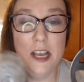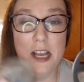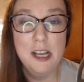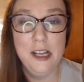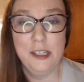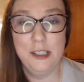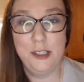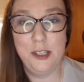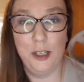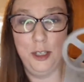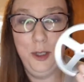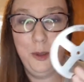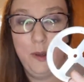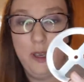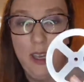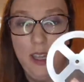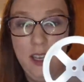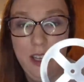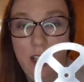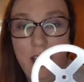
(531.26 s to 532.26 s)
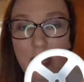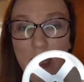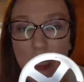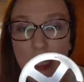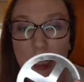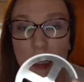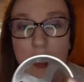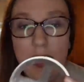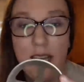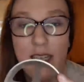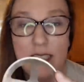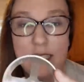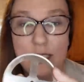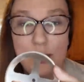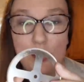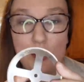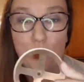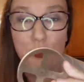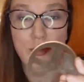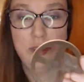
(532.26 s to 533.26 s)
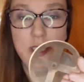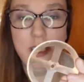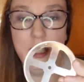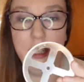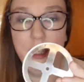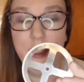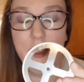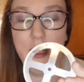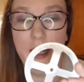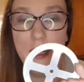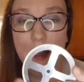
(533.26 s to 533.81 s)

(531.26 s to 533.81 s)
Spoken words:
So you can clean this really good